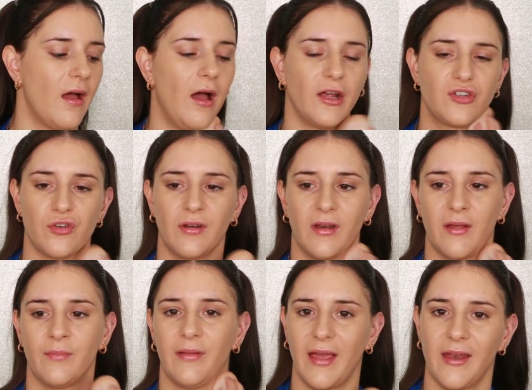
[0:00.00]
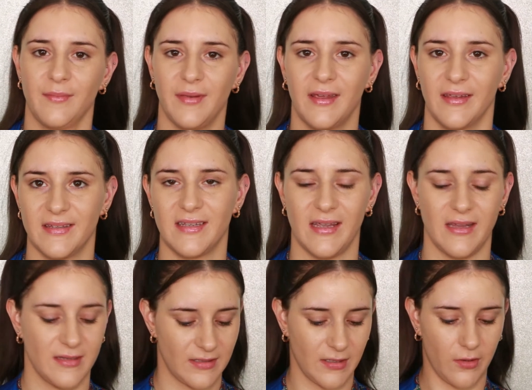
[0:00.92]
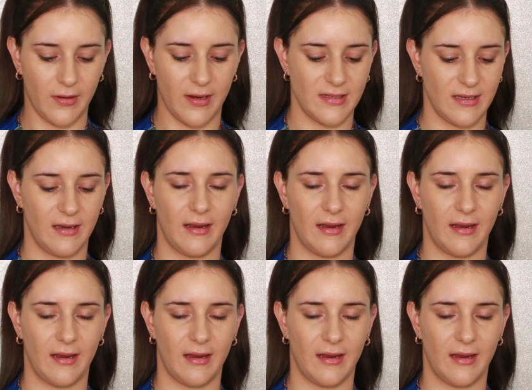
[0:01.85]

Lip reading: I shouldn't complain because he's so easy